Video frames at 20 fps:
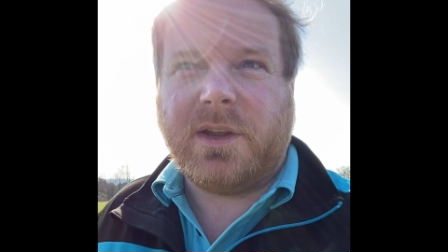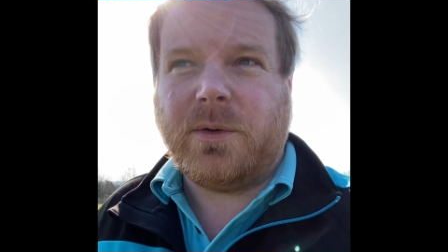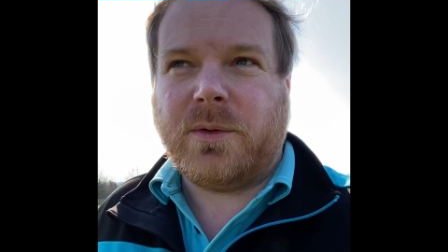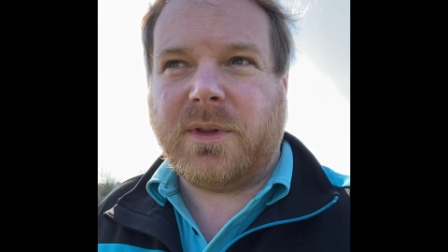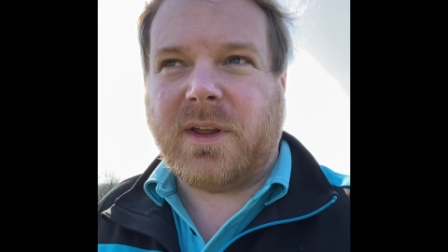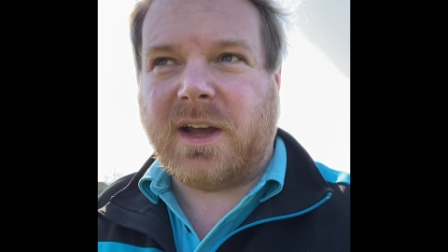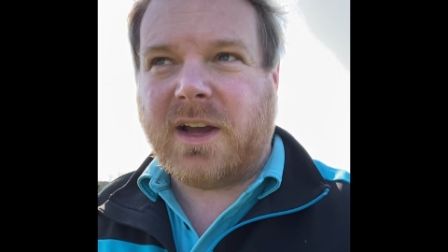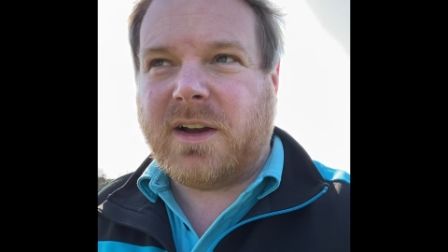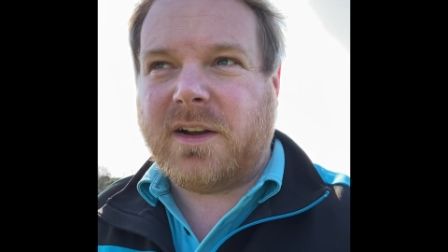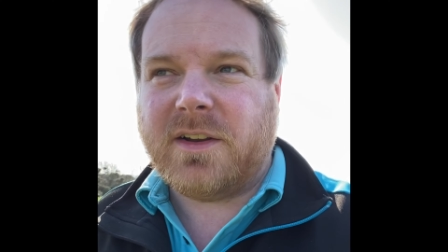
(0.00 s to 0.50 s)
all
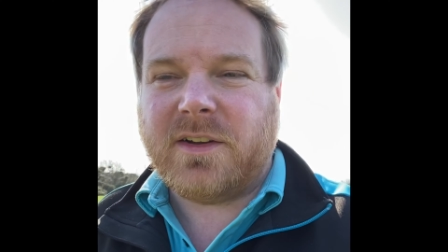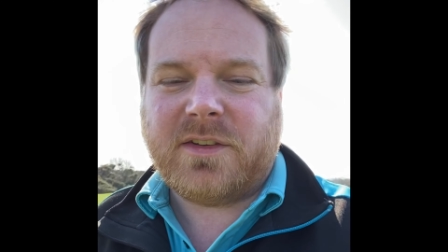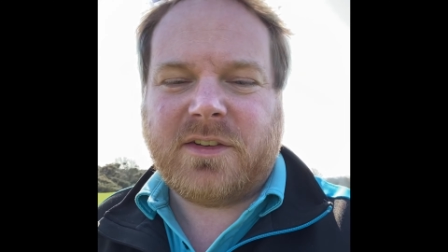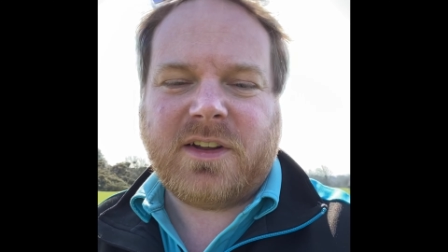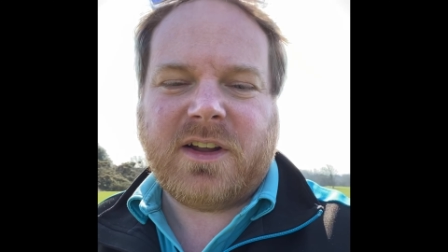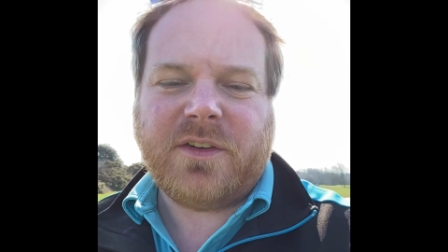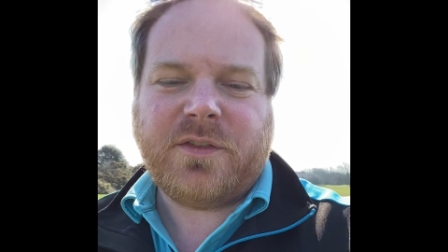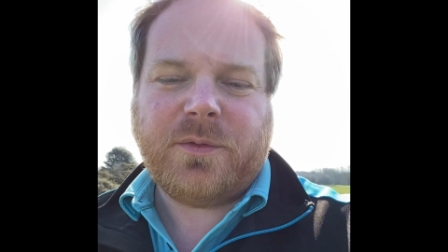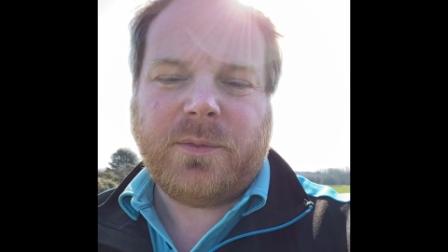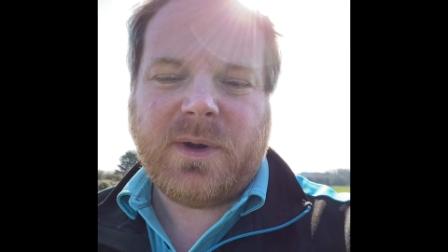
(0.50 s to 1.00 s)
that kind of
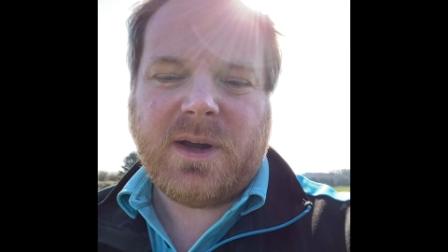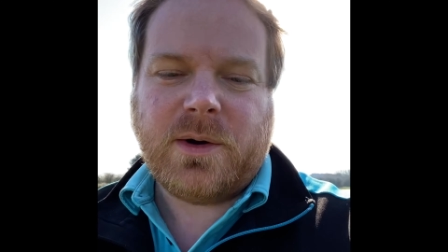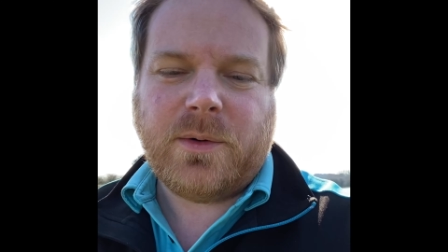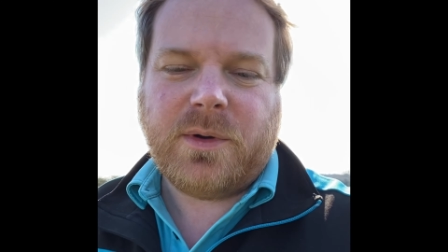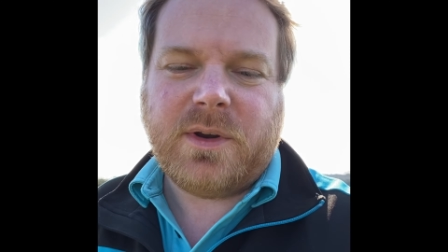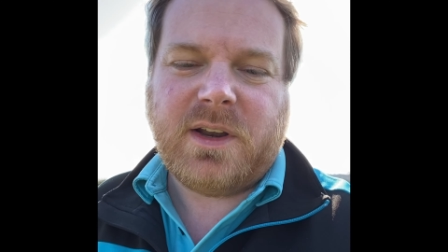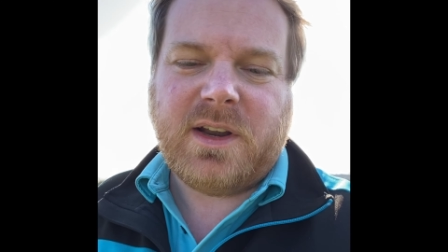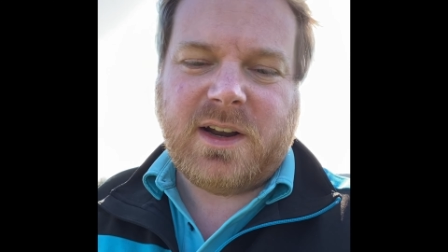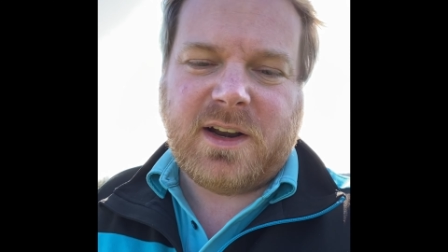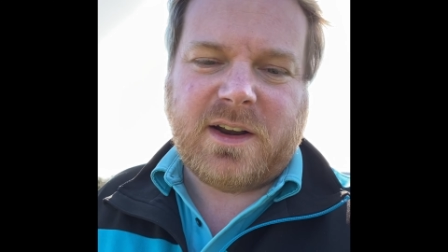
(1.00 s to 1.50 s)
stuff? Well,
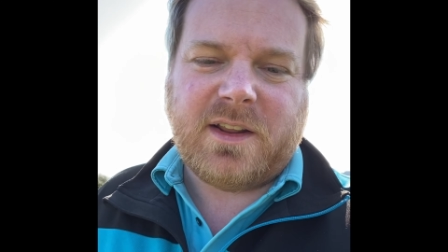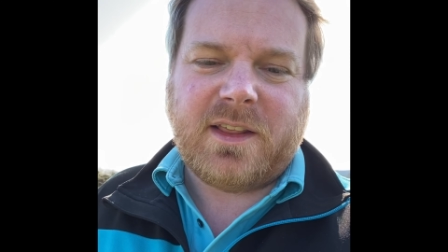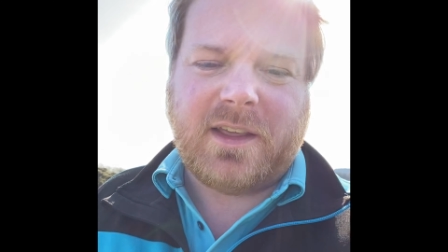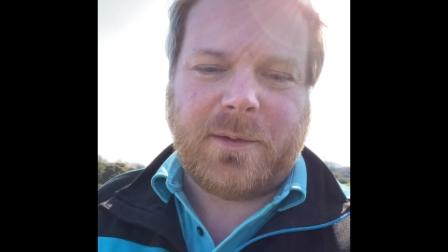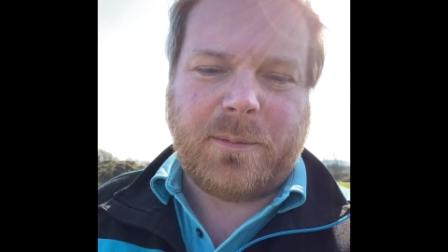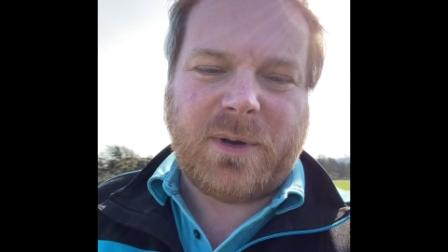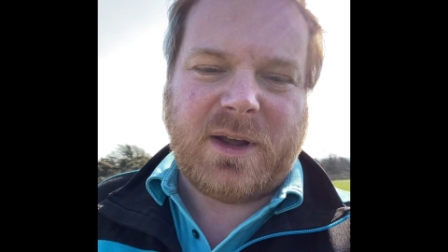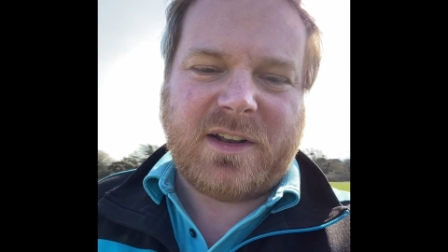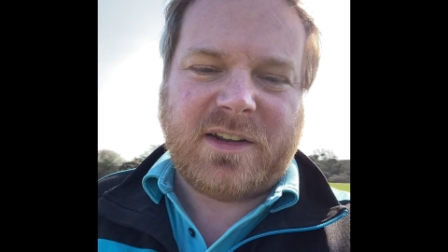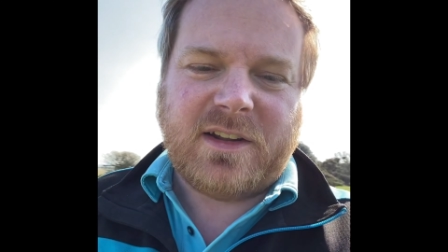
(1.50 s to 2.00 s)
none of that
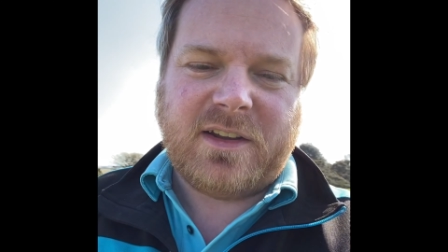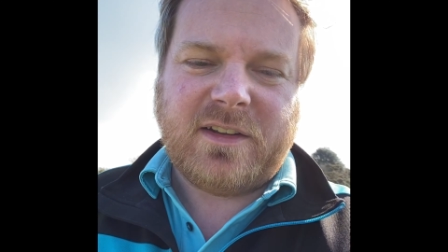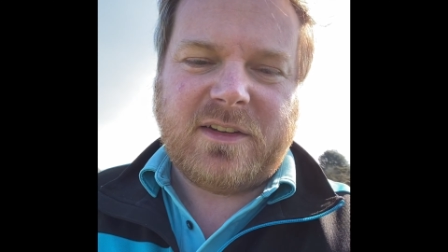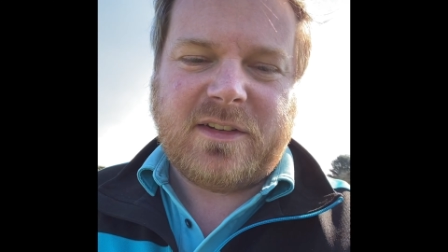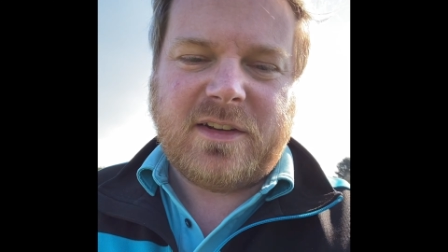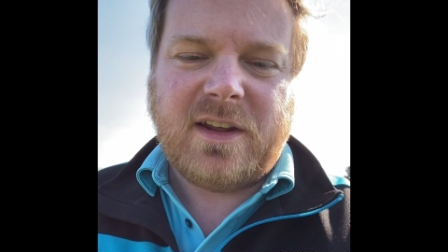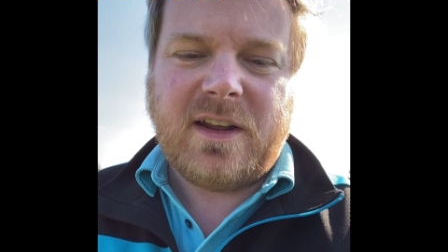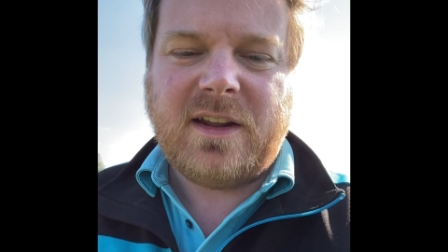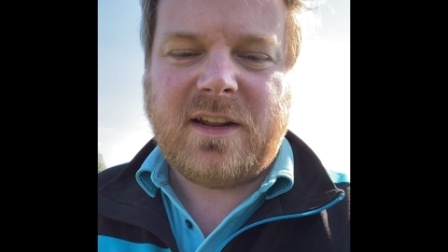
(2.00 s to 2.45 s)
matters.